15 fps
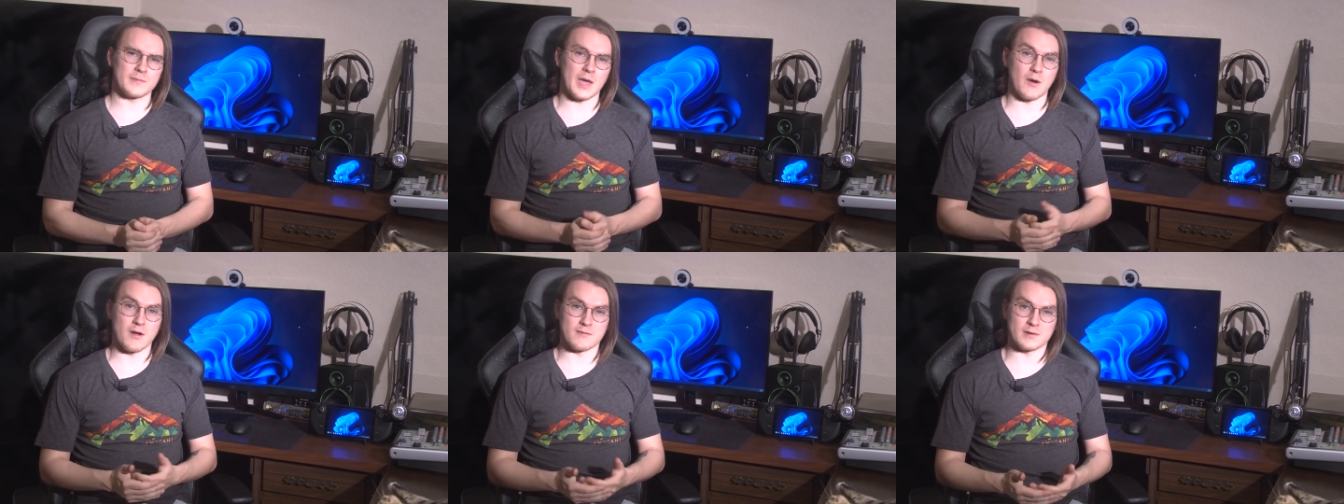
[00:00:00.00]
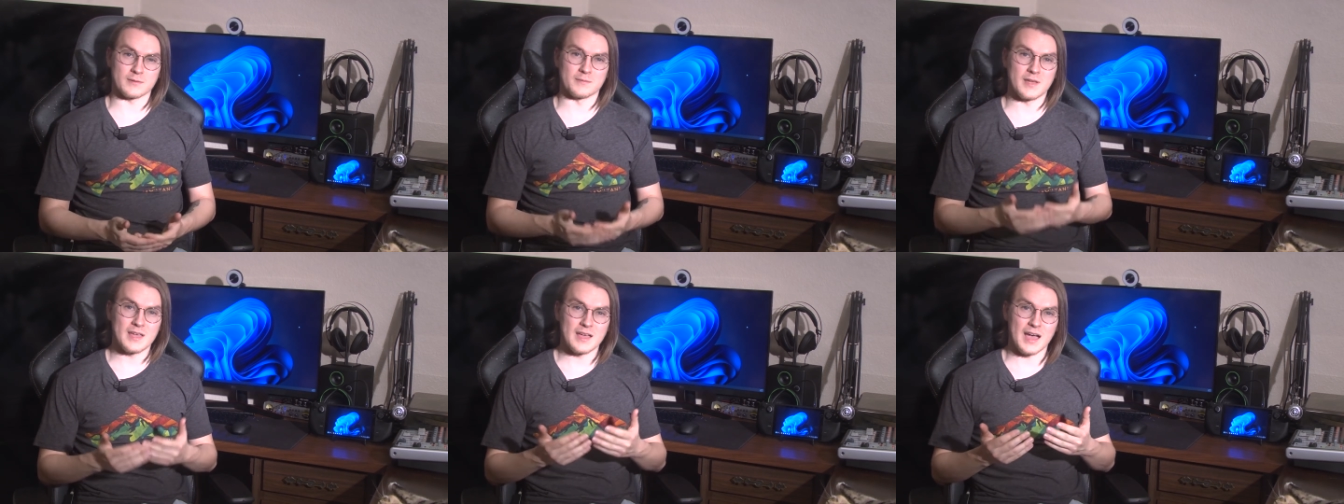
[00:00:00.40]

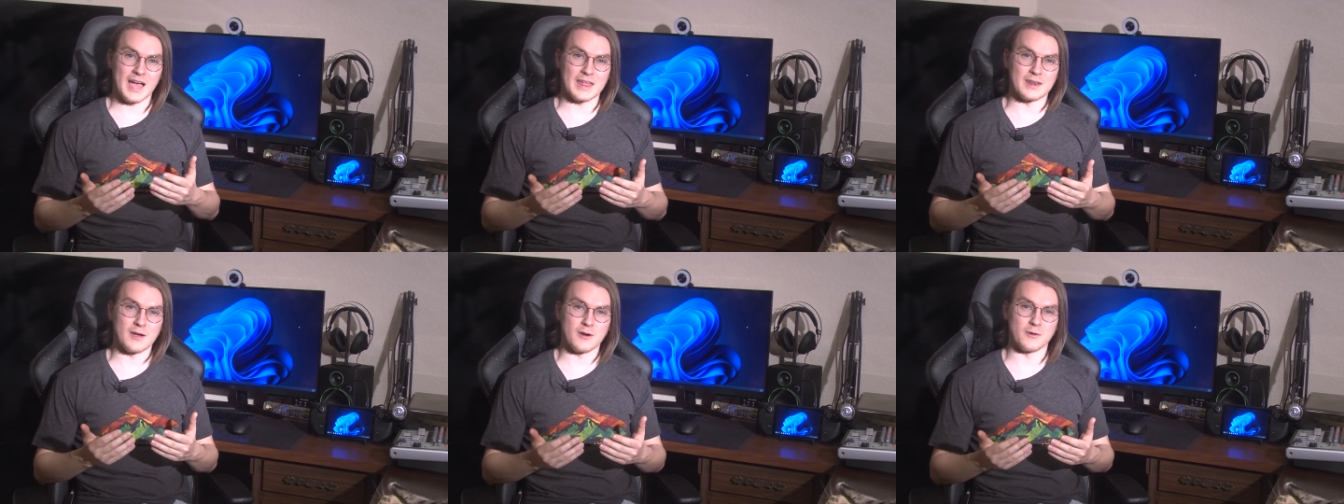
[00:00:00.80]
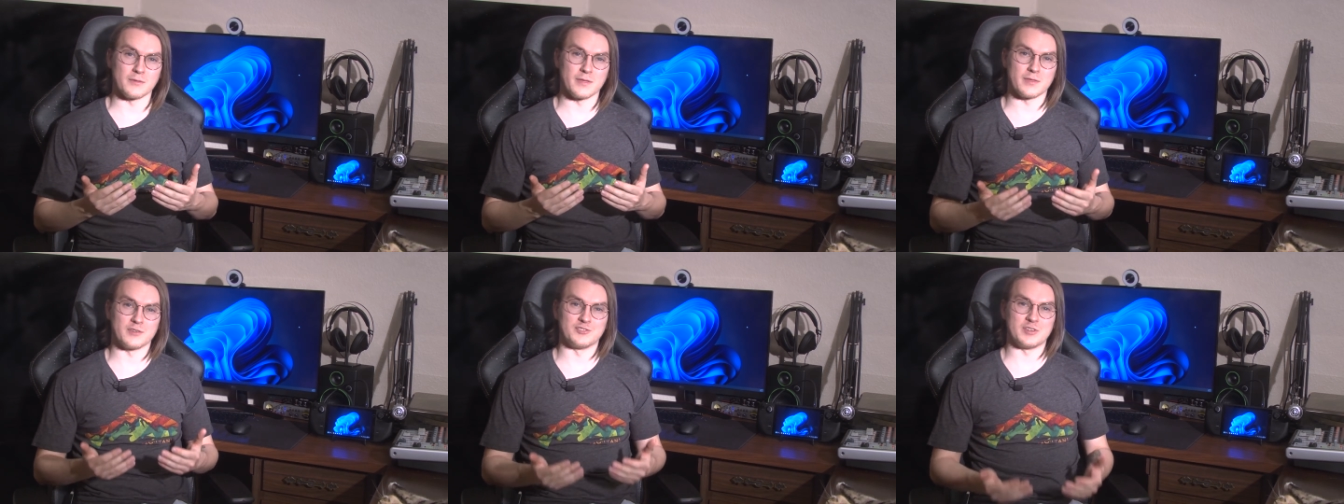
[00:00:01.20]
However, I know
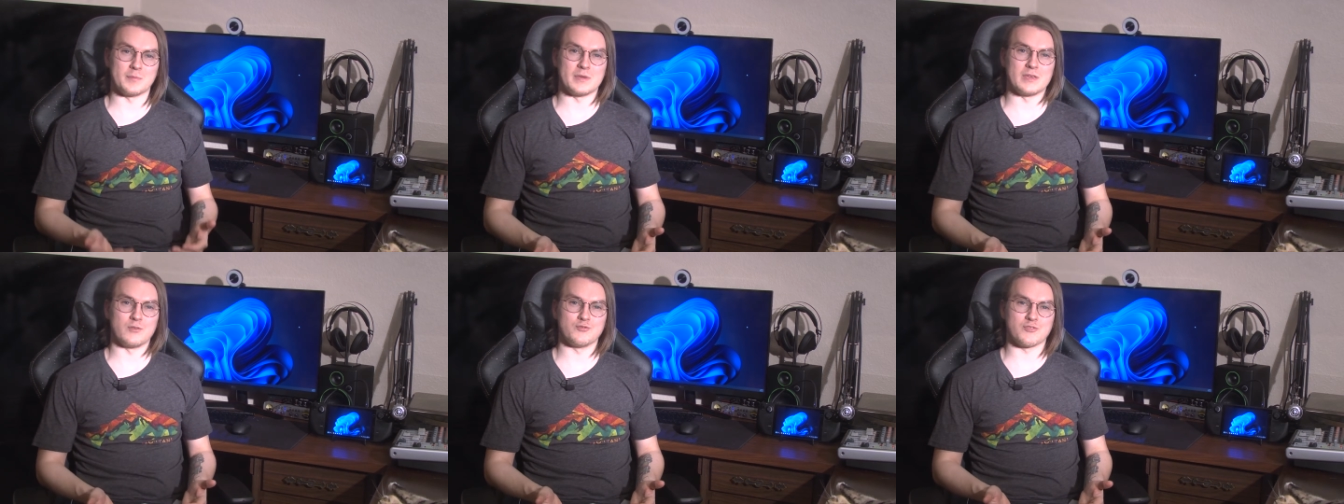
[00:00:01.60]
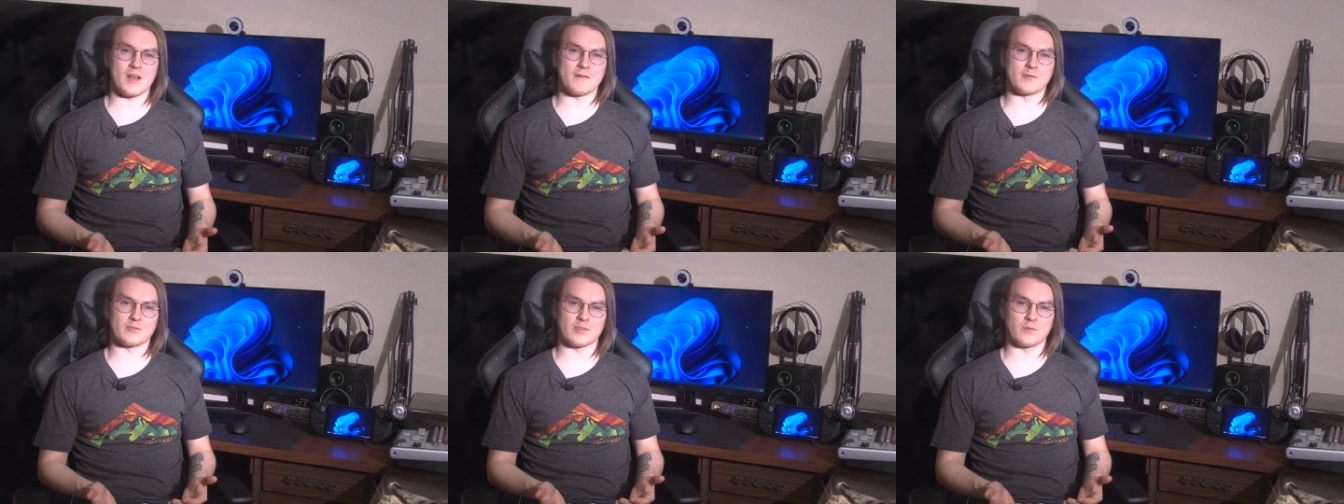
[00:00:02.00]
that the G P U
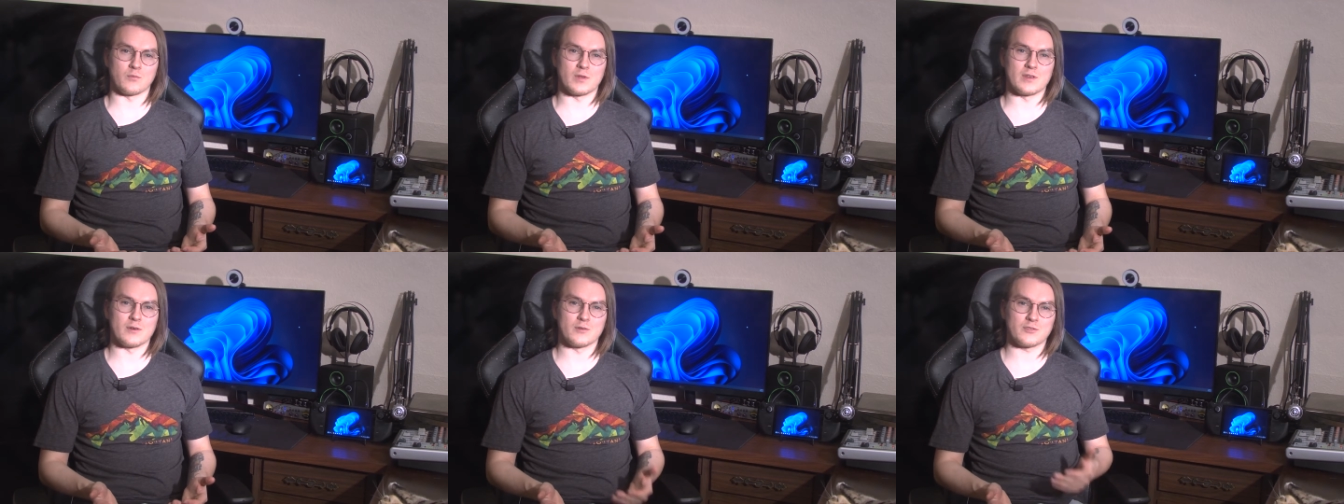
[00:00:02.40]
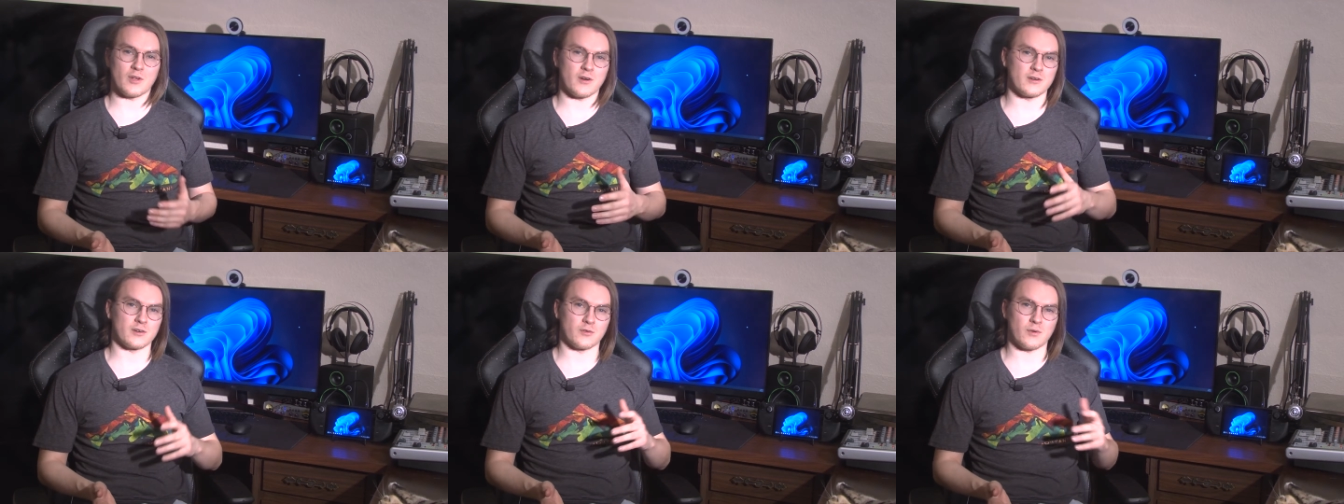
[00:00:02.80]
drivers on Windows
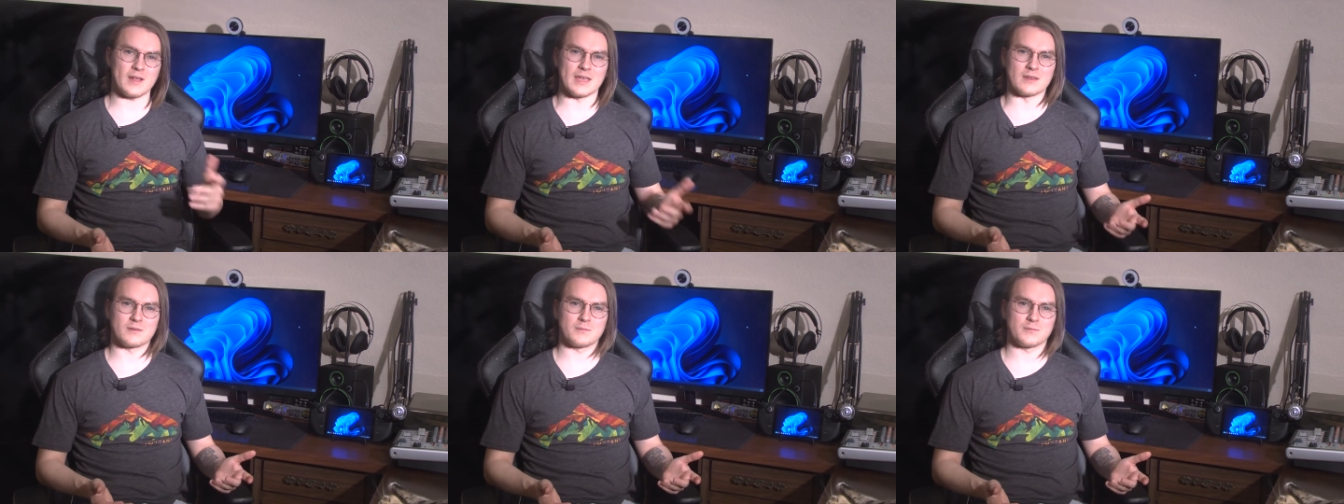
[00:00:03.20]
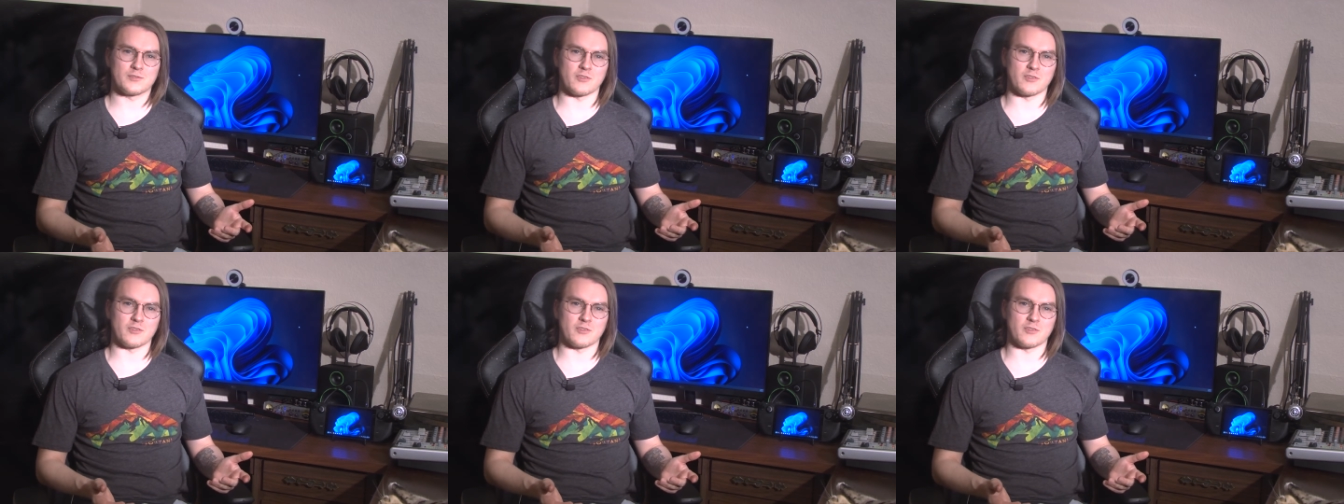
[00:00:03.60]
aren't great,